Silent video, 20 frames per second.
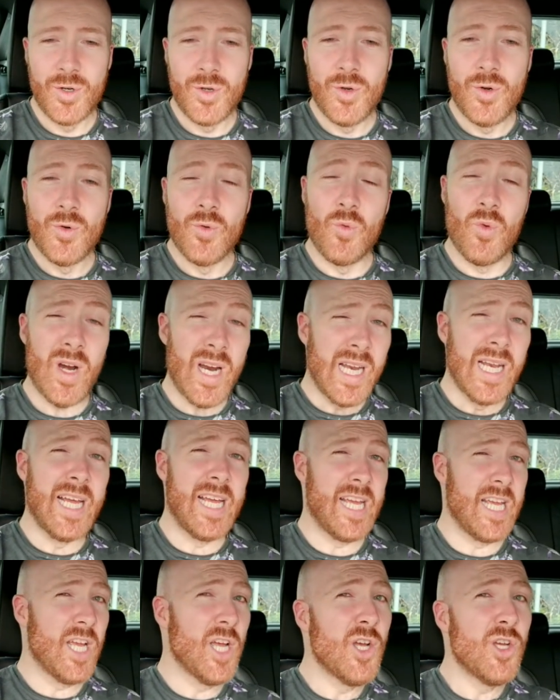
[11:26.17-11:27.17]

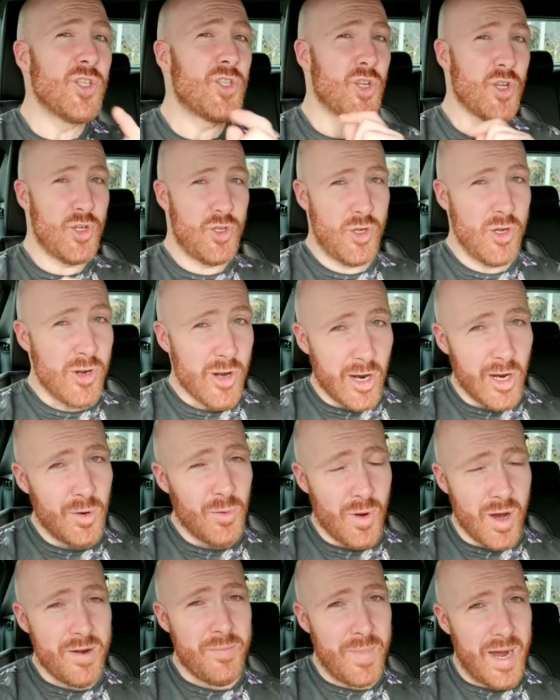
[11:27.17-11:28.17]
Really? So you don't
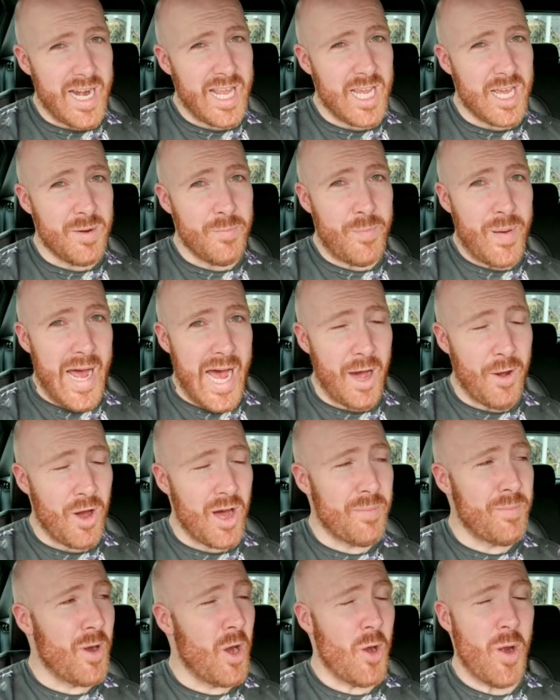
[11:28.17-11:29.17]
want money and
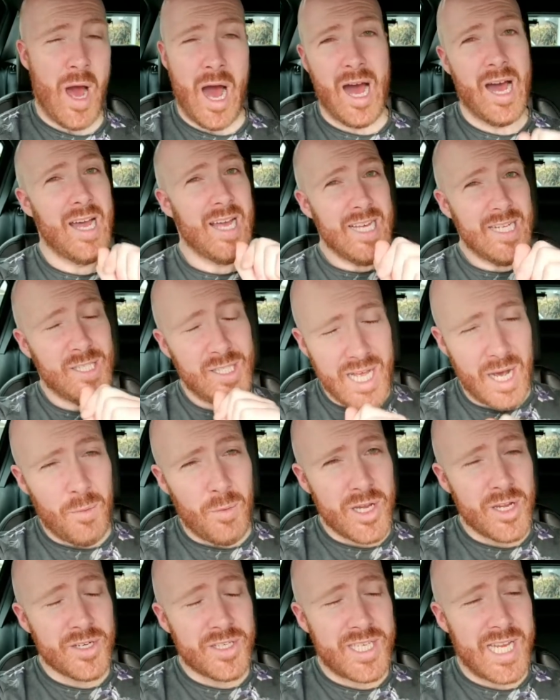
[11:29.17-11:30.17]
power, Mona? Is that
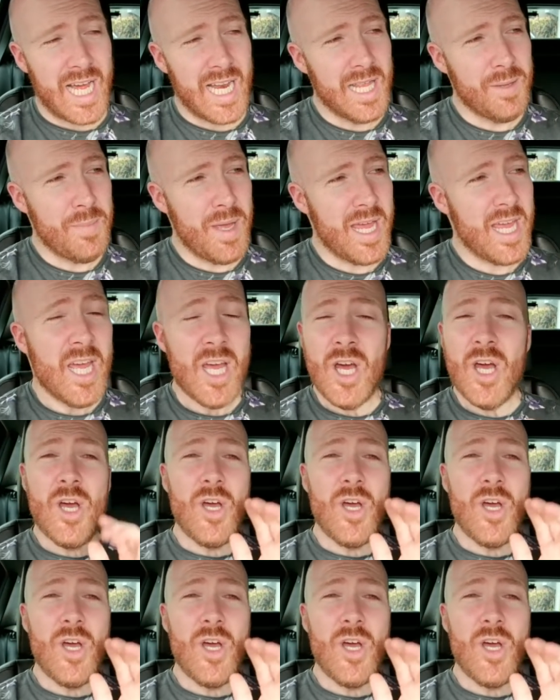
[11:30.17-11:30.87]
what you're telling me?